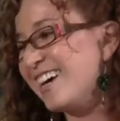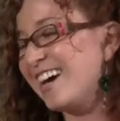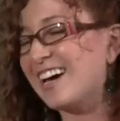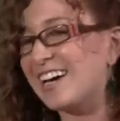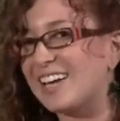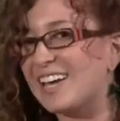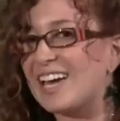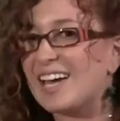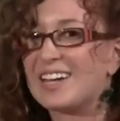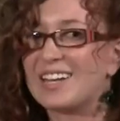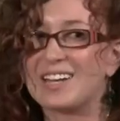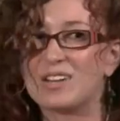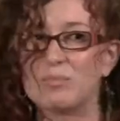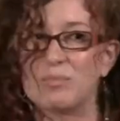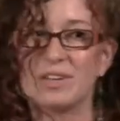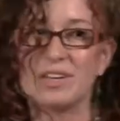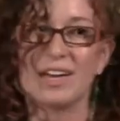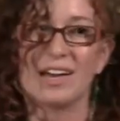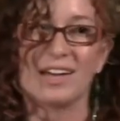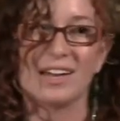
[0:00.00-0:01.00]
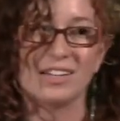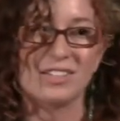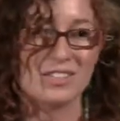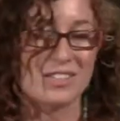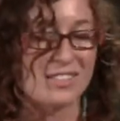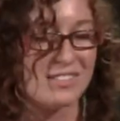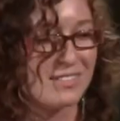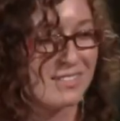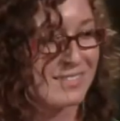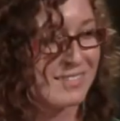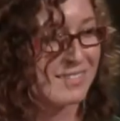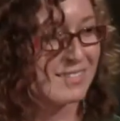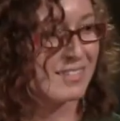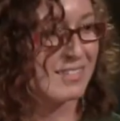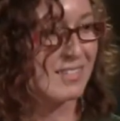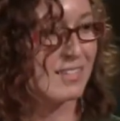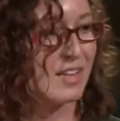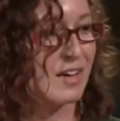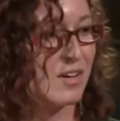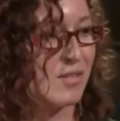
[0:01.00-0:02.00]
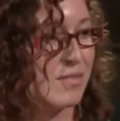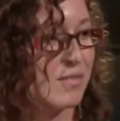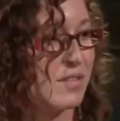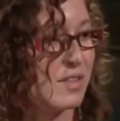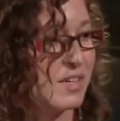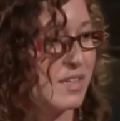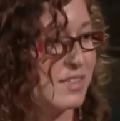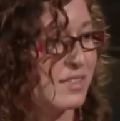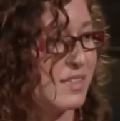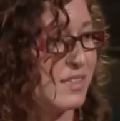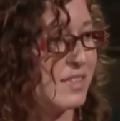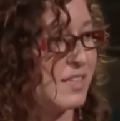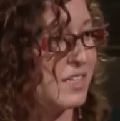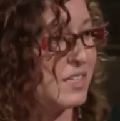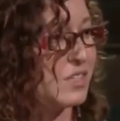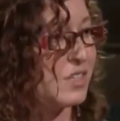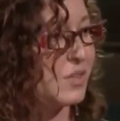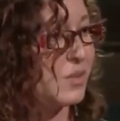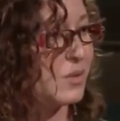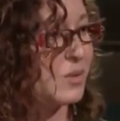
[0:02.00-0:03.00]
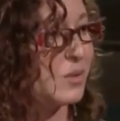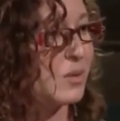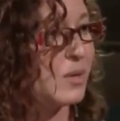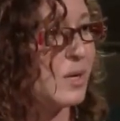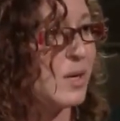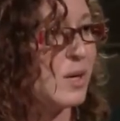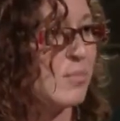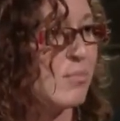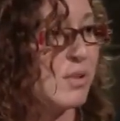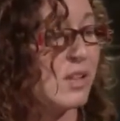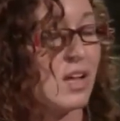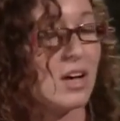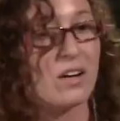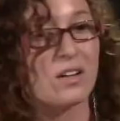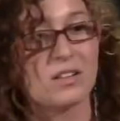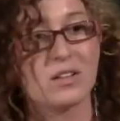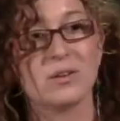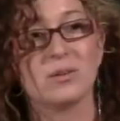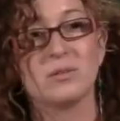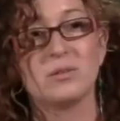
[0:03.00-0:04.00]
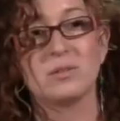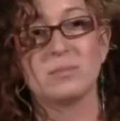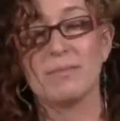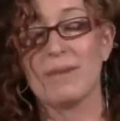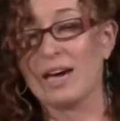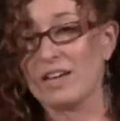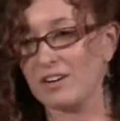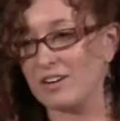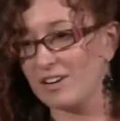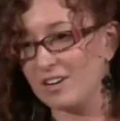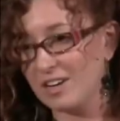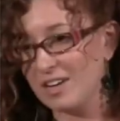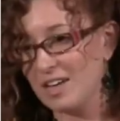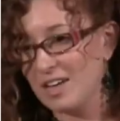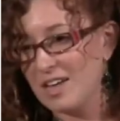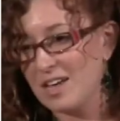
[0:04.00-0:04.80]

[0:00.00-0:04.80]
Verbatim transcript: again, N B I, I just love things that they do, plug loads matter.